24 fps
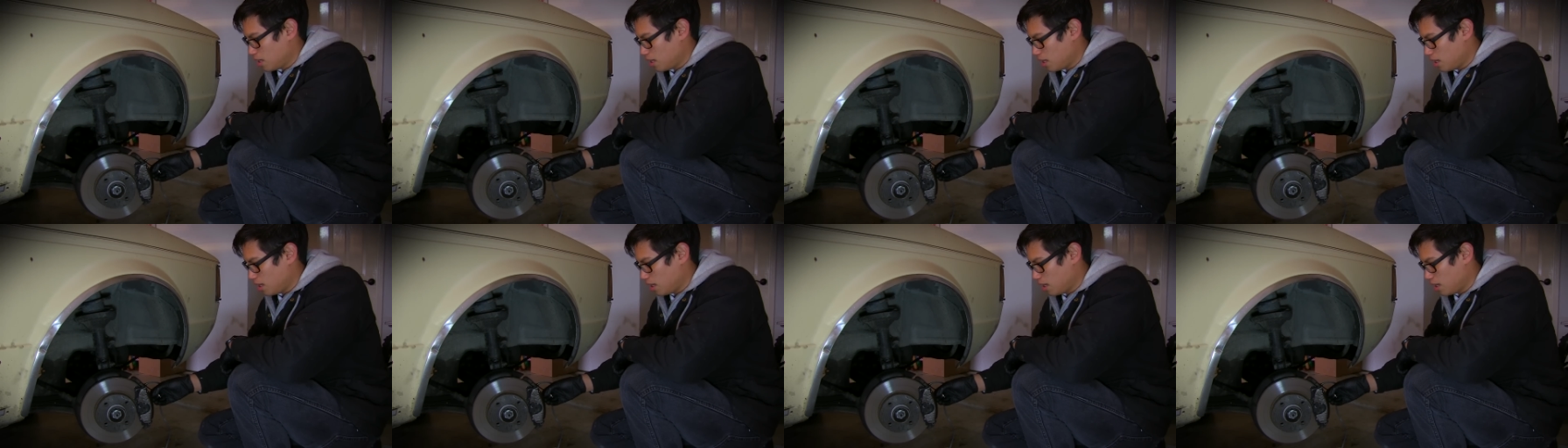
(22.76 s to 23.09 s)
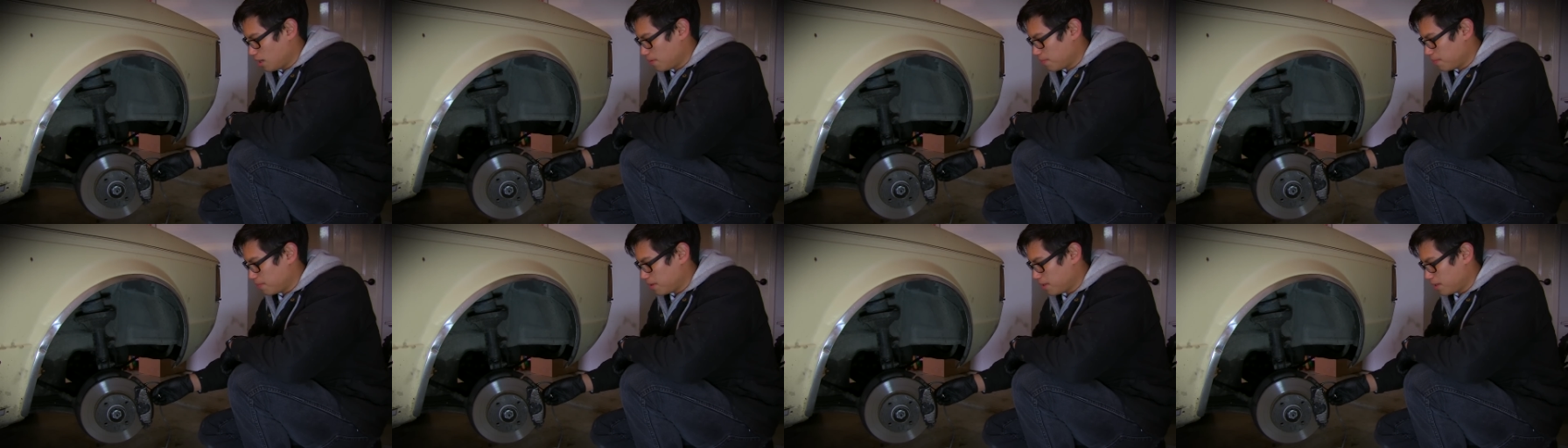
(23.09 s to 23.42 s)

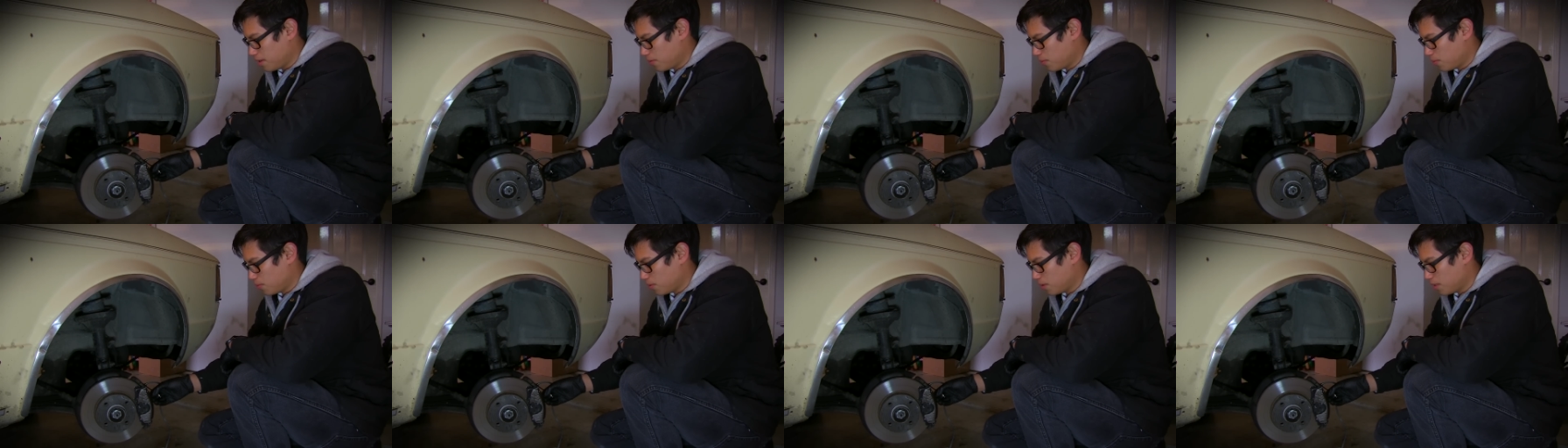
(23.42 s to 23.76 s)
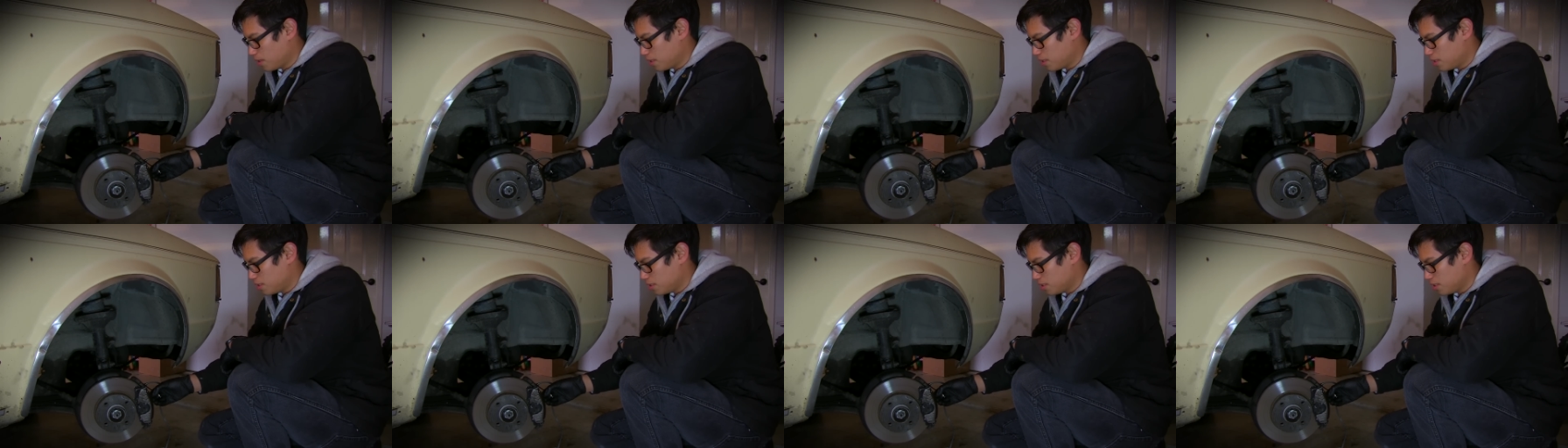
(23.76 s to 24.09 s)
Uh, and
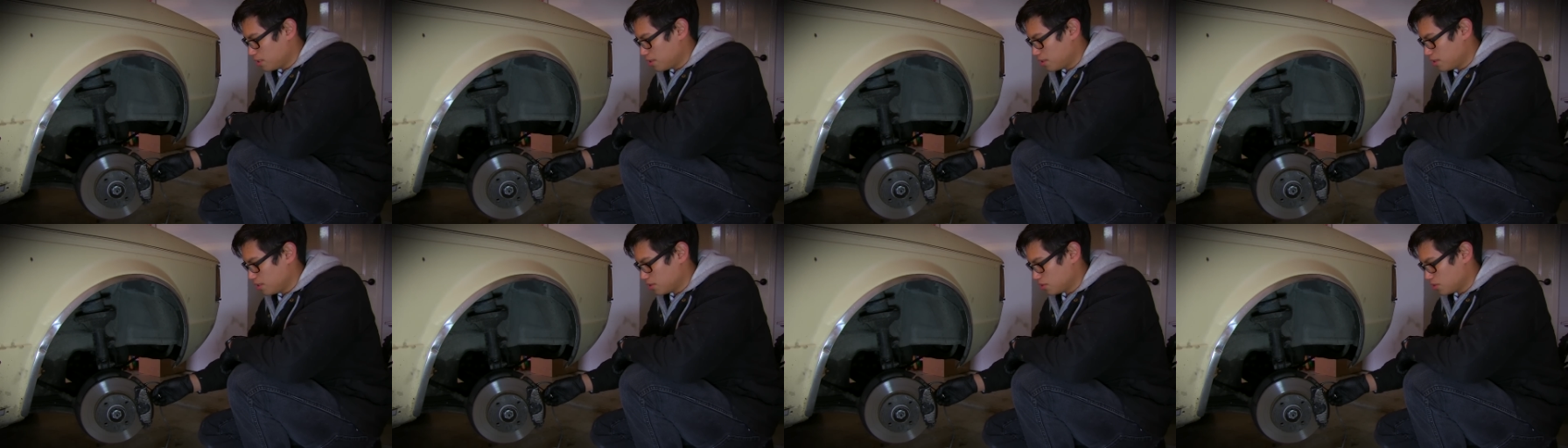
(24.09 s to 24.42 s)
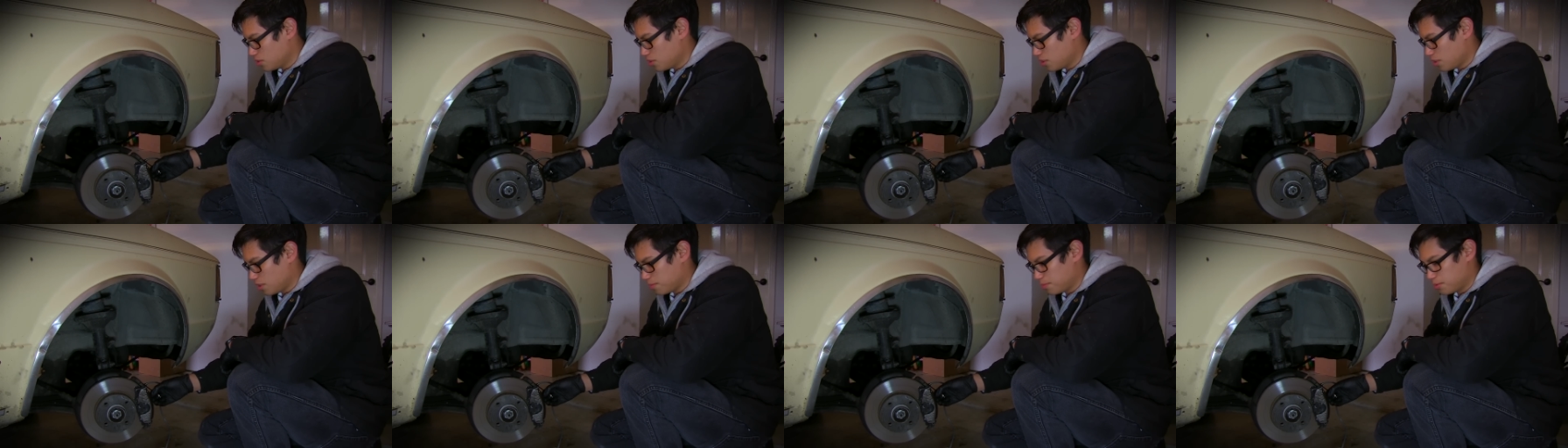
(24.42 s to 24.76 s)
what
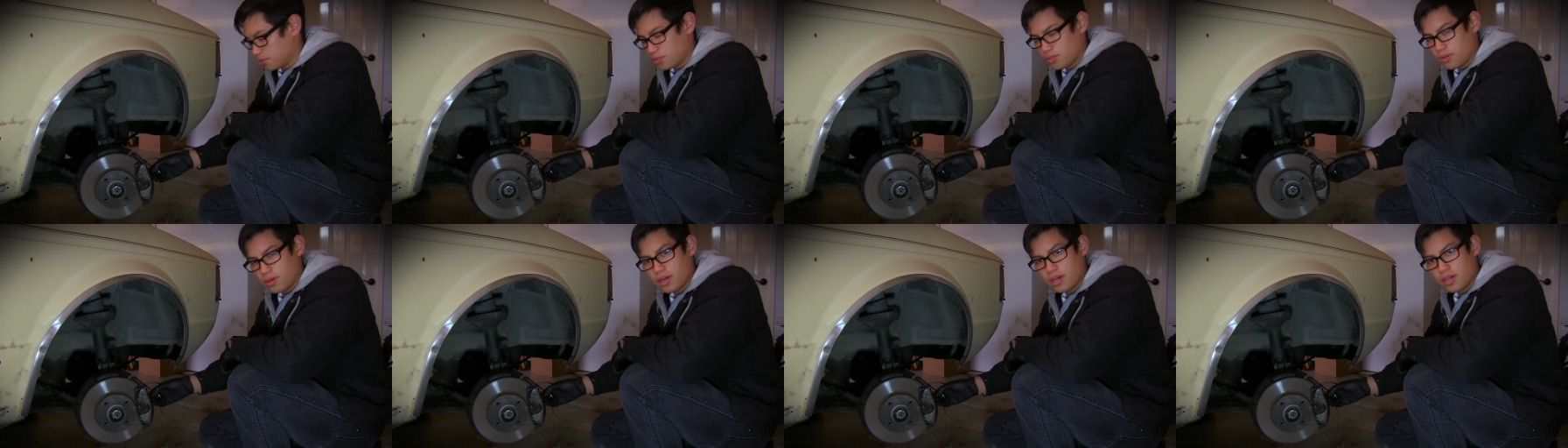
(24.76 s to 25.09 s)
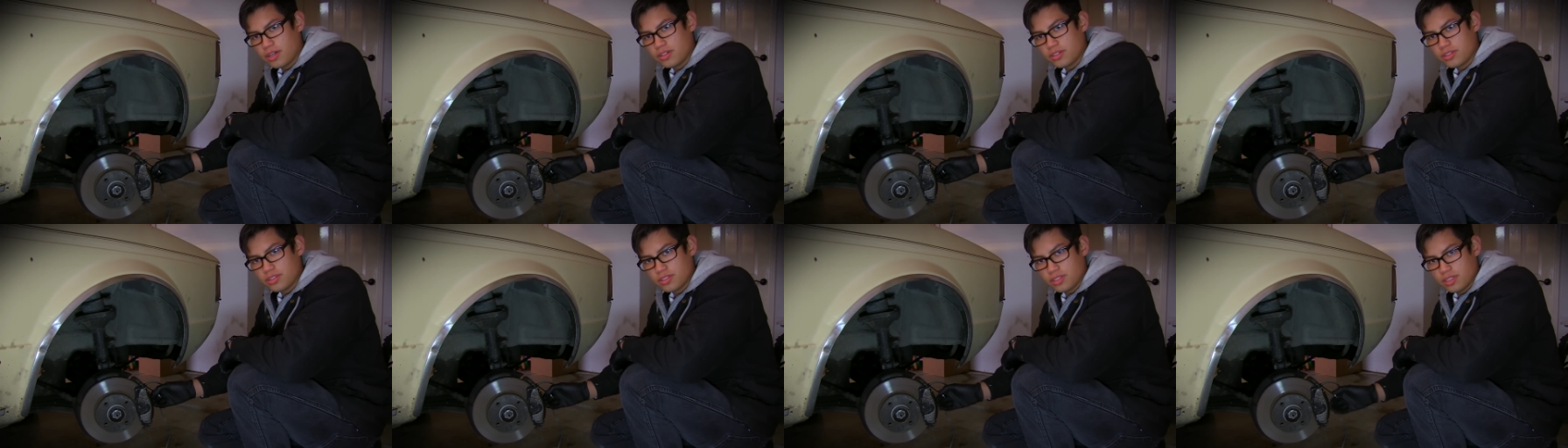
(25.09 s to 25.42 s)
this job
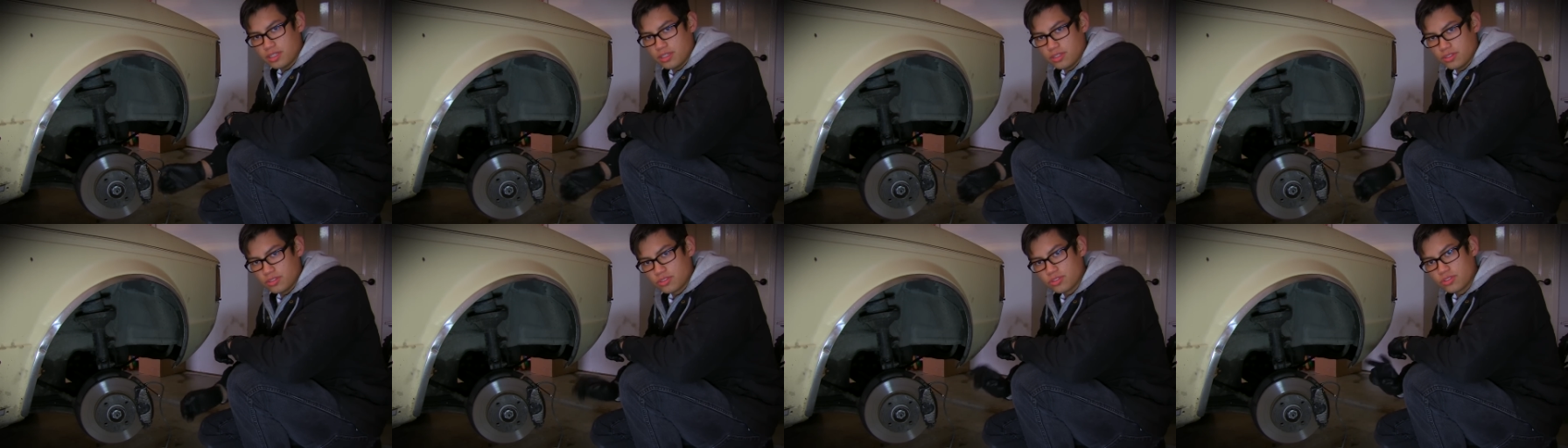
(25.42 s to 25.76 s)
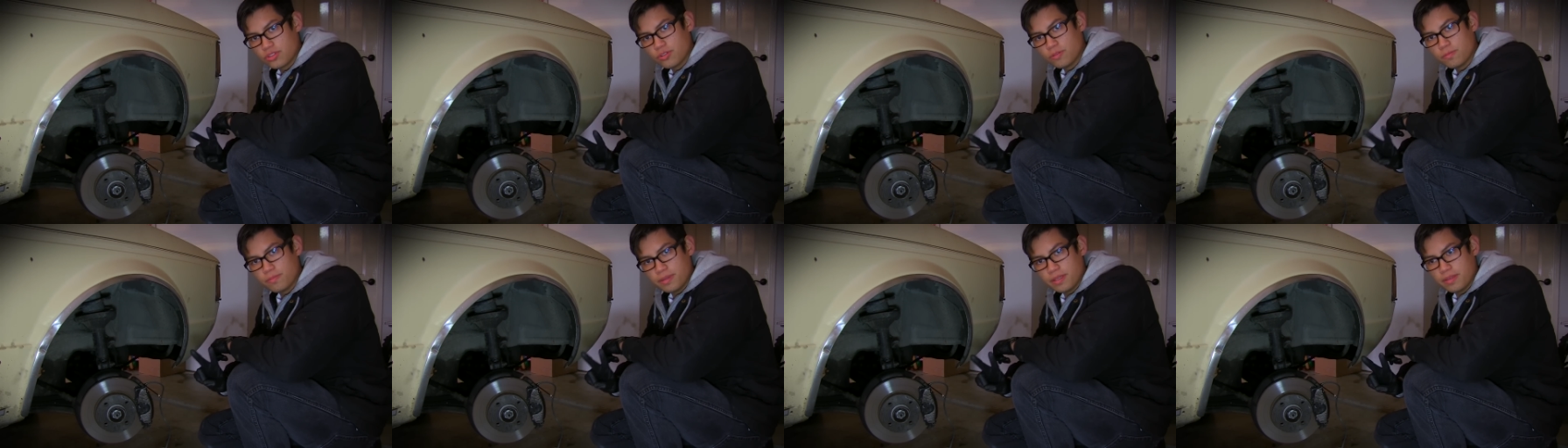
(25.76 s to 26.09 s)
requires is
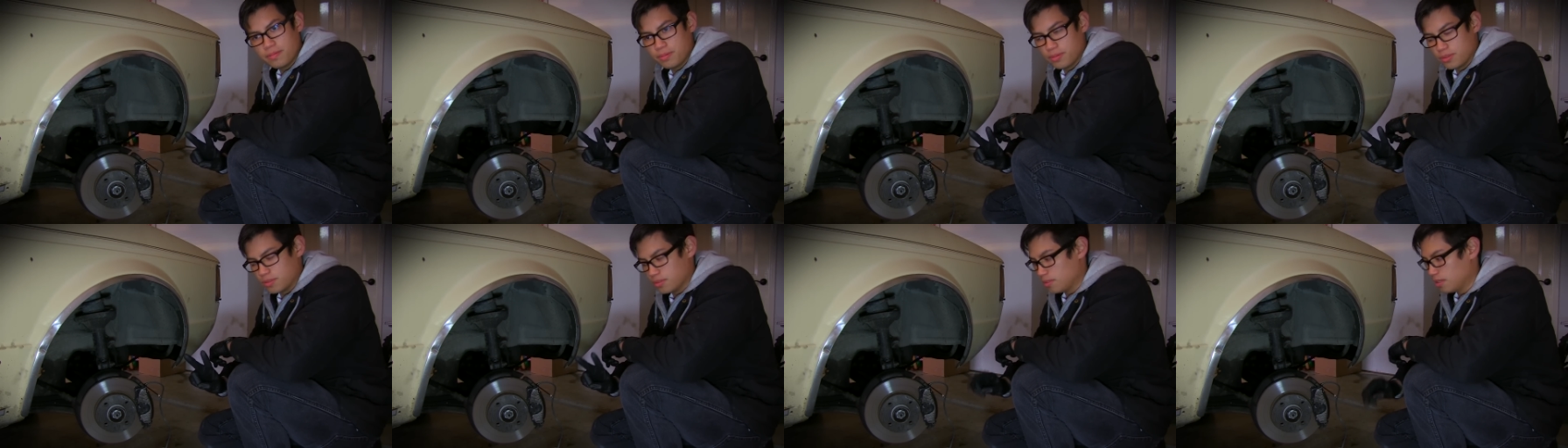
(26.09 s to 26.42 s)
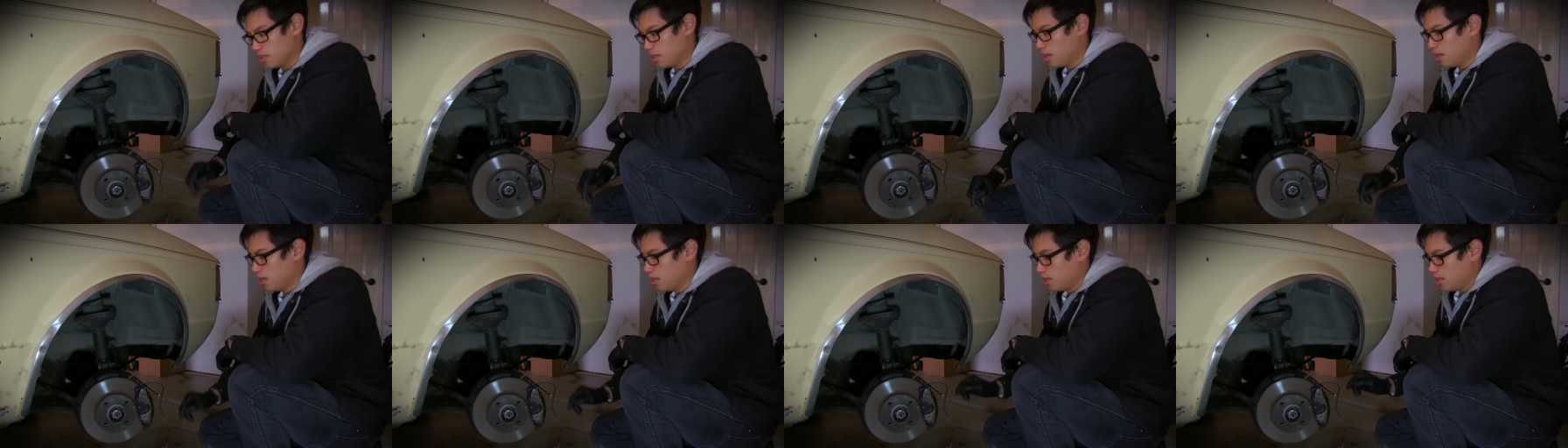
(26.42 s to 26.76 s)
two people.
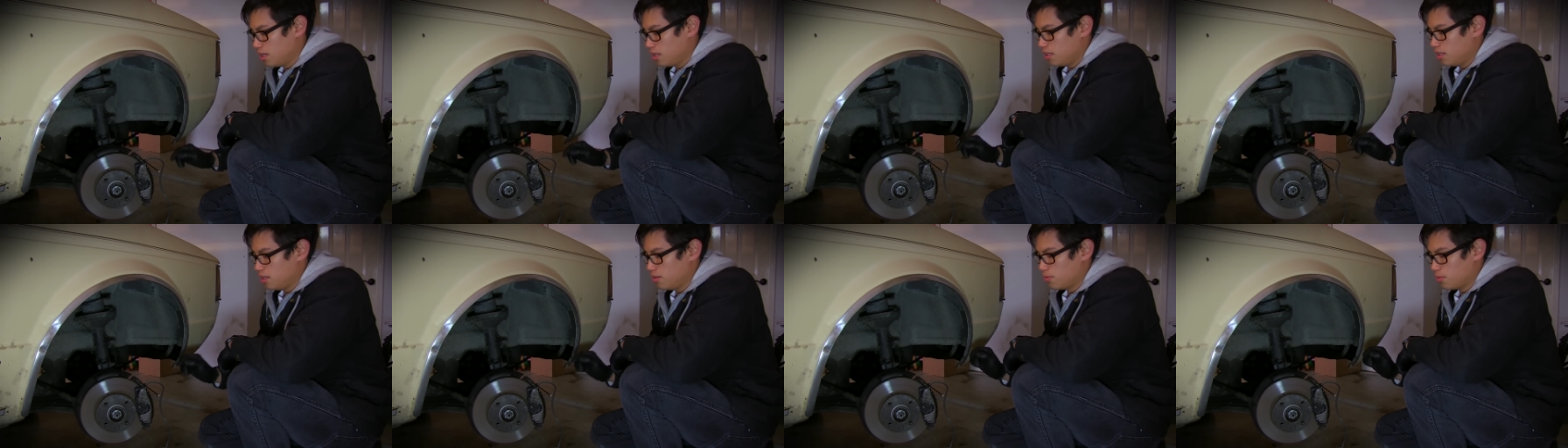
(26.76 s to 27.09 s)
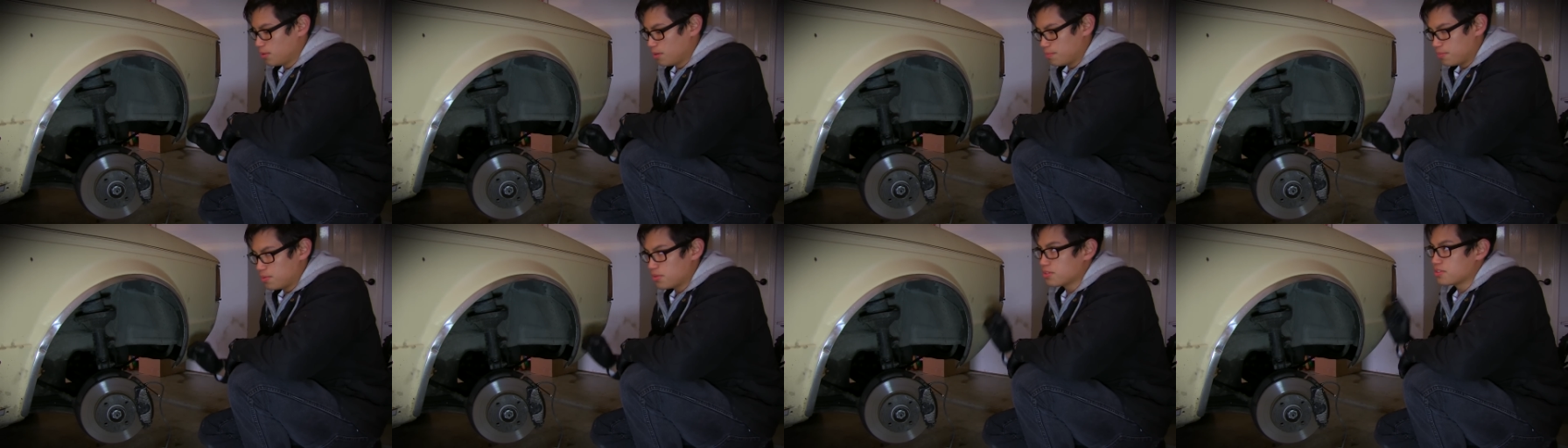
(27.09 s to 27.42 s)
You need
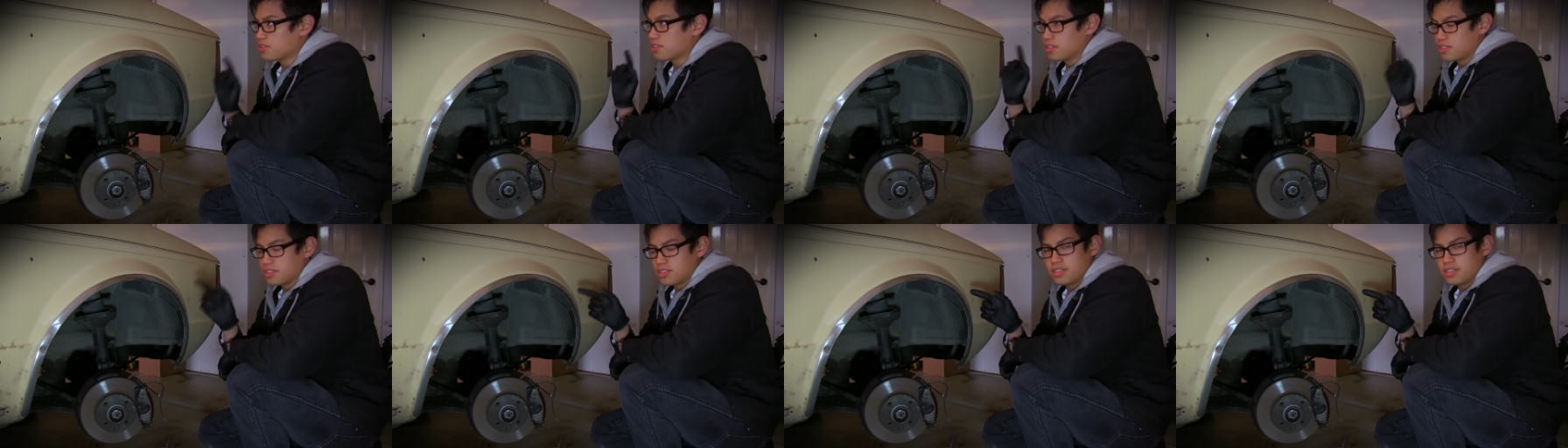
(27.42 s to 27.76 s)
one person to